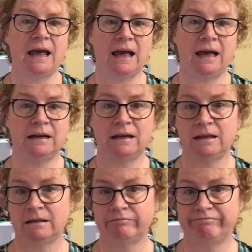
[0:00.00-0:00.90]
and
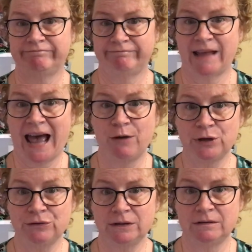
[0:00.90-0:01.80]
in how
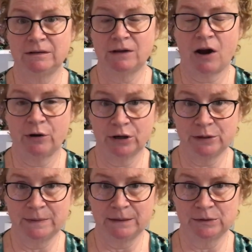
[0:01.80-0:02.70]
you are going
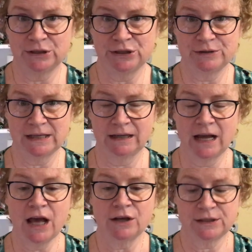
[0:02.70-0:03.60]
to be able to use it.
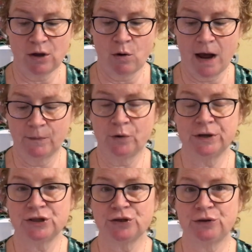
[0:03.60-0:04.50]
So I'm going
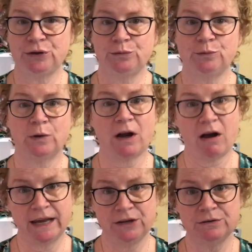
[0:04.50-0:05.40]
to show you what
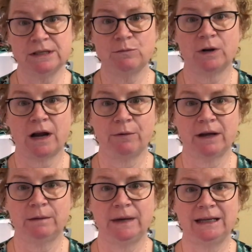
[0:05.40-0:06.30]
I use and what I
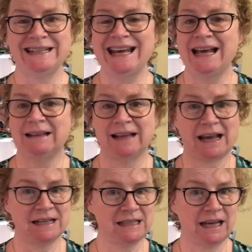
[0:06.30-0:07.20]
recommend.
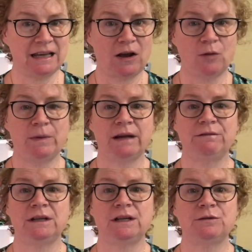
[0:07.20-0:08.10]
Like I say in all my
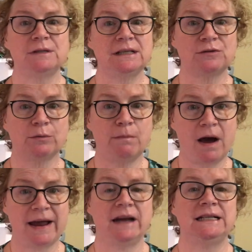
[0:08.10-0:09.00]
videos, these are
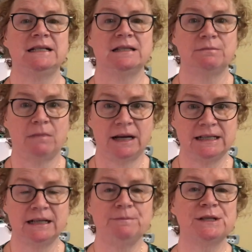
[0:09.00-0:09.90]
my ideas and my
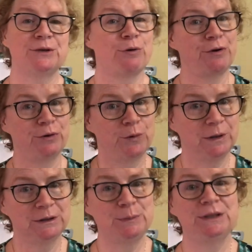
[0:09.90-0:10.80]
tips. There are no
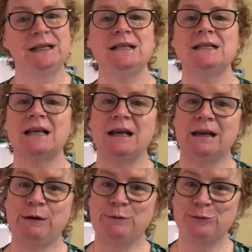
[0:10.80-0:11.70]
quilt police.
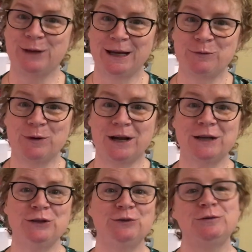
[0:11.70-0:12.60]
If you like what I
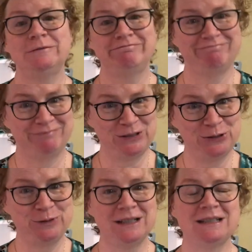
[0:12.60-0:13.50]
do,
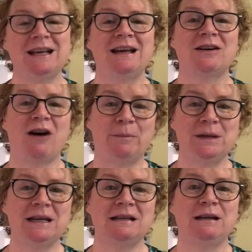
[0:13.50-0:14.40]
do it,
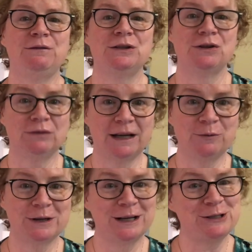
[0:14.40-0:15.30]
copy it. If you don't like
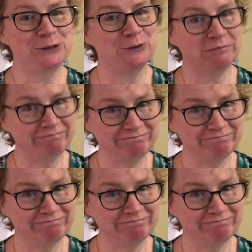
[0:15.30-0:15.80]
what I do,